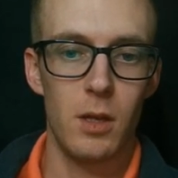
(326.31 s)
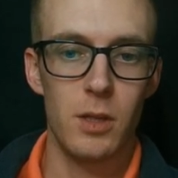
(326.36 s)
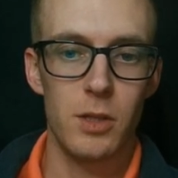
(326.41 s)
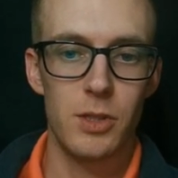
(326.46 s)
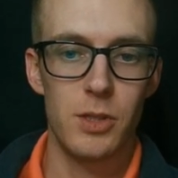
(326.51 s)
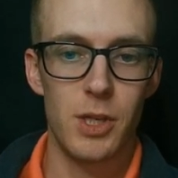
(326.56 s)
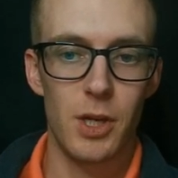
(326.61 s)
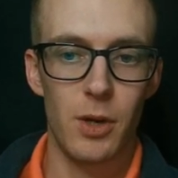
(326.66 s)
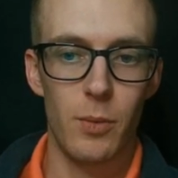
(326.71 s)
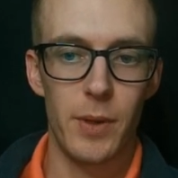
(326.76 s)

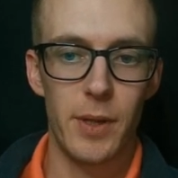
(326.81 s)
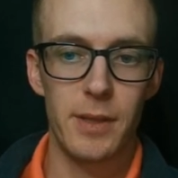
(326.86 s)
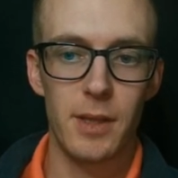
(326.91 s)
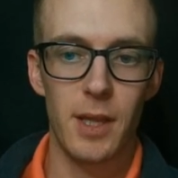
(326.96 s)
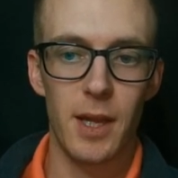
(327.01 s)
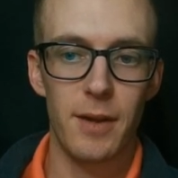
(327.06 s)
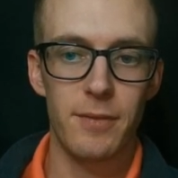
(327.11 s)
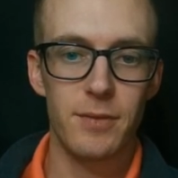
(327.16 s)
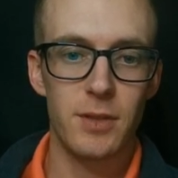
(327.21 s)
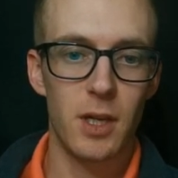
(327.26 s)
So we
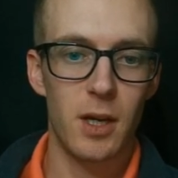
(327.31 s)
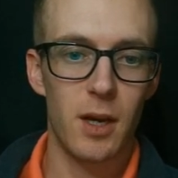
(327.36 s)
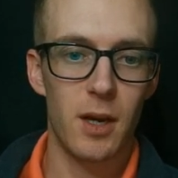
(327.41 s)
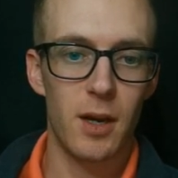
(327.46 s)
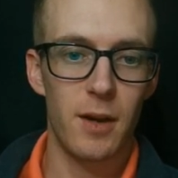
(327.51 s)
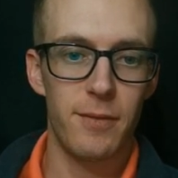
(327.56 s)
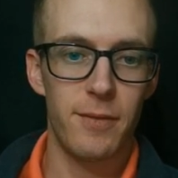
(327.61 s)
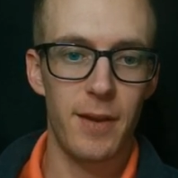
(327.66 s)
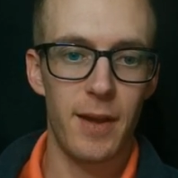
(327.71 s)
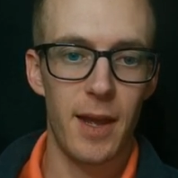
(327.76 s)
left
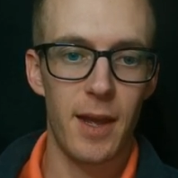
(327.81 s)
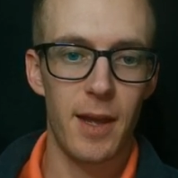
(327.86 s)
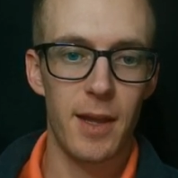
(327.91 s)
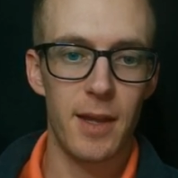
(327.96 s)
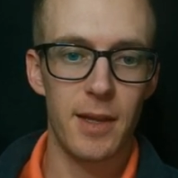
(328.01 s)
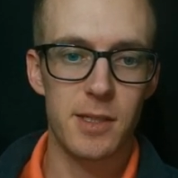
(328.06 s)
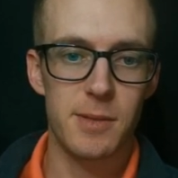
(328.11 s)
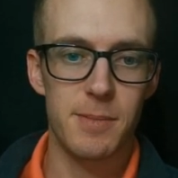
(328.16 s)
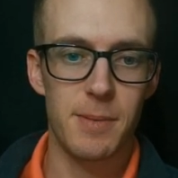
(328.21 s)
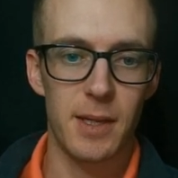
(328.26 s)
off at
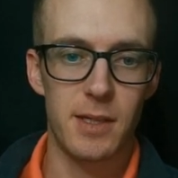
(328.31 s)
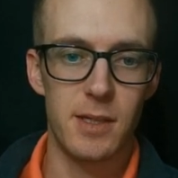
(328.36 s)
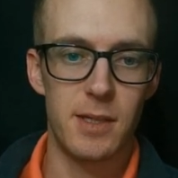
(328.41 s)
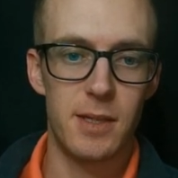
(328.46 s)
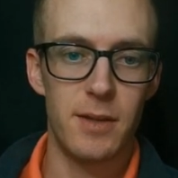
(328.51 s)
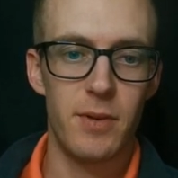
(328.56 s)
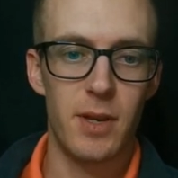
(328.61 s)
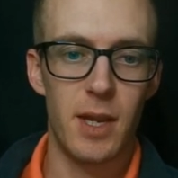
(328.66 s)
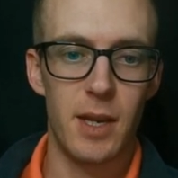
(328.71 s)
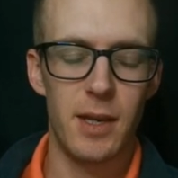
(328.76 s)
expected
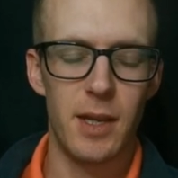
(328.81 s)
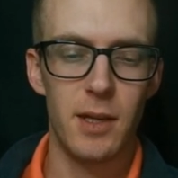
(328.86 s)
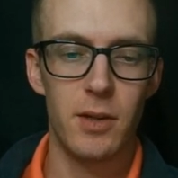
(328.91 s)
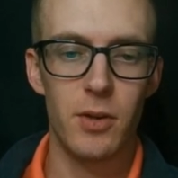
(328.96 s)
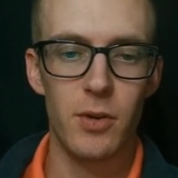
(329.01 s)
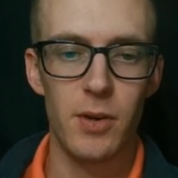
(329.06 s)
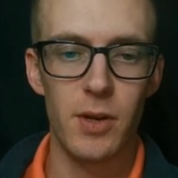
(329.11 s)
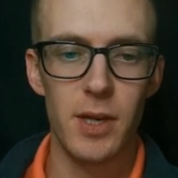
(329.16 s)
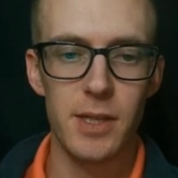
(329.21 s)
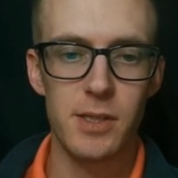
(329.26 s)
dividend
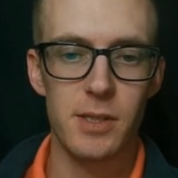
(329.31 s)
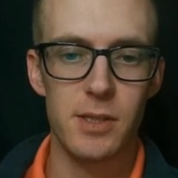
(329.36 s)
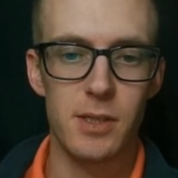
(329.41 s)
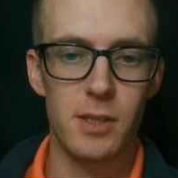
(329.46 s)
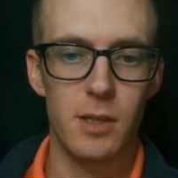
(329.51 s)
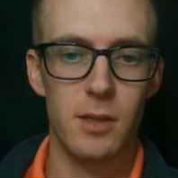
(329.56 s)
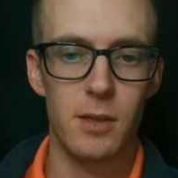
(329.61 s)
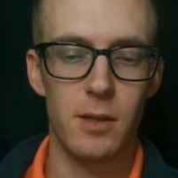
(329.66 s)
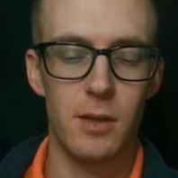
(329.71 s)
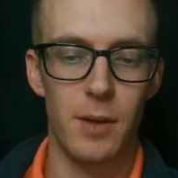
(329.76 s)

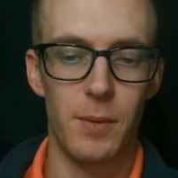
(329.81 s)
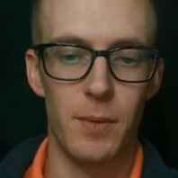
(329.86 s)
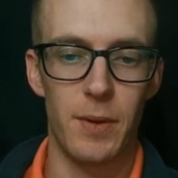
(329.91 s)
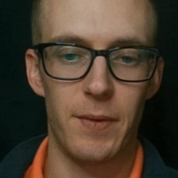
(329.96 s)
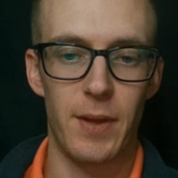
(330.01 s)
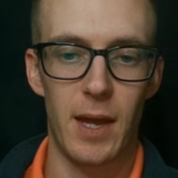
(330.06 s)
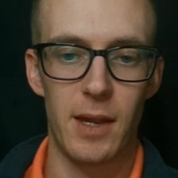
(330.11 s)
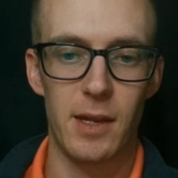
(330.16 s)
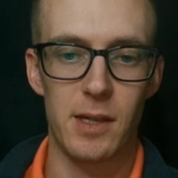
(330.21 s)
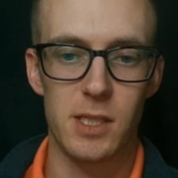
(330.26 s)
increase, and
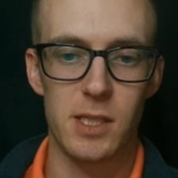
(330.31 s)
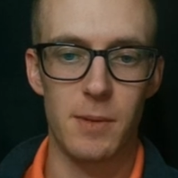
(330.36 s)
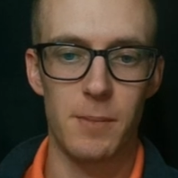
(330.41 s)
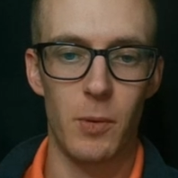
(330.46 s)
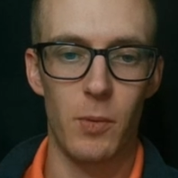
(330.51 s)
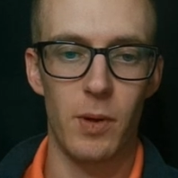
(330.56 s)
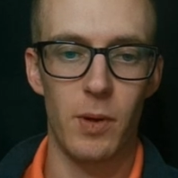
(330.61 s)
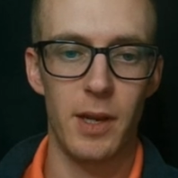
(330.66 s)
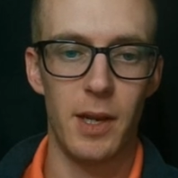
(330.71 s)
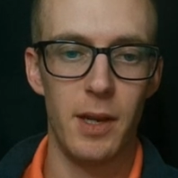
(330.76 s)
we've got
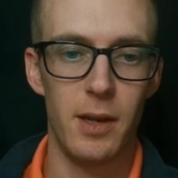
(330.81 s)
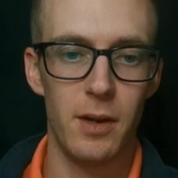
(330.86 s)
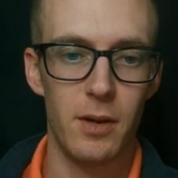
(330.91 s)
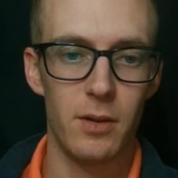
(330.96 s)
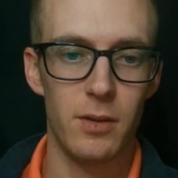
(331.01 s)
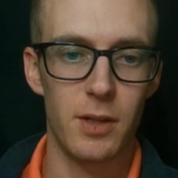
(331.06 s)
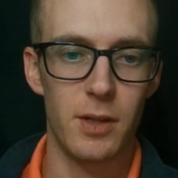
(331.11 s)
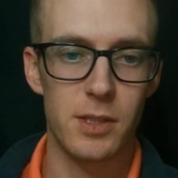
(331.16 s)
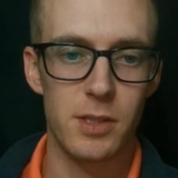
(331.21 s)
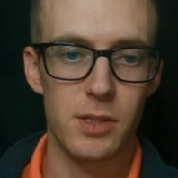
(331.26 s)
Exhibit one
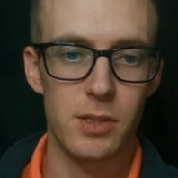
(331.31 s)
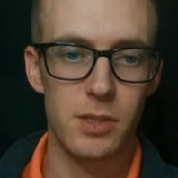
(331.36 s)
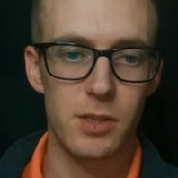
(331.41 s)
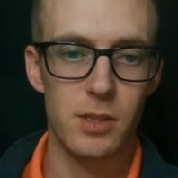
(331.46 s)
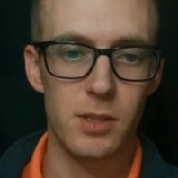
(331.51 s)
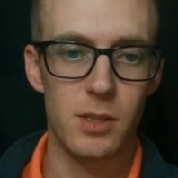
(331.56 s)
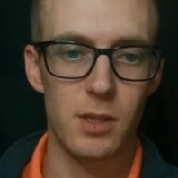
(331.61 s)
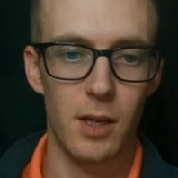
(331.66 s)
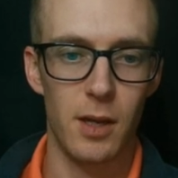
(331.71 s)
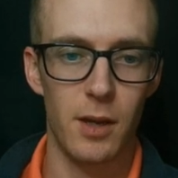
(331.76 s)
here.
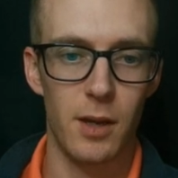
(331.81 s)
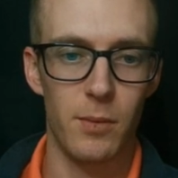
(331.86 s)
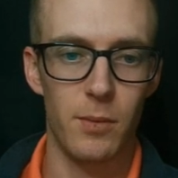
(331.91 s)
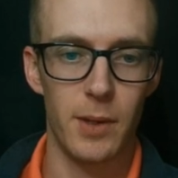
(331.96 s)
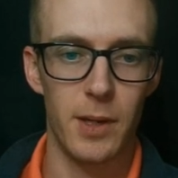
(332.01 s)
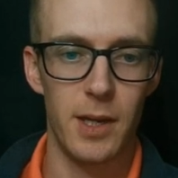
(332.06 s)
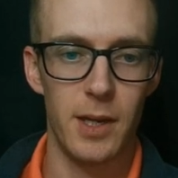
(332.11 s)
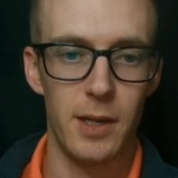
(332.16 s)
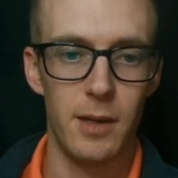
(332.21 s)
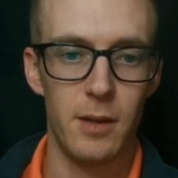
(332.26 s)
Let's uh,
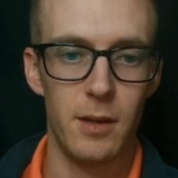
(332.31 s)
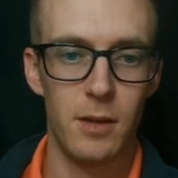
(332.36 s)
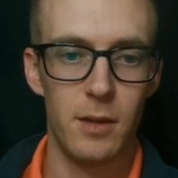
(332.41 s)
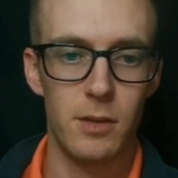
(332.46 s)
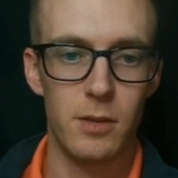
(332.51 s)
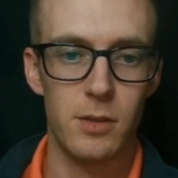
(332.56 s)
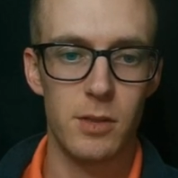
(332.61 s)
read.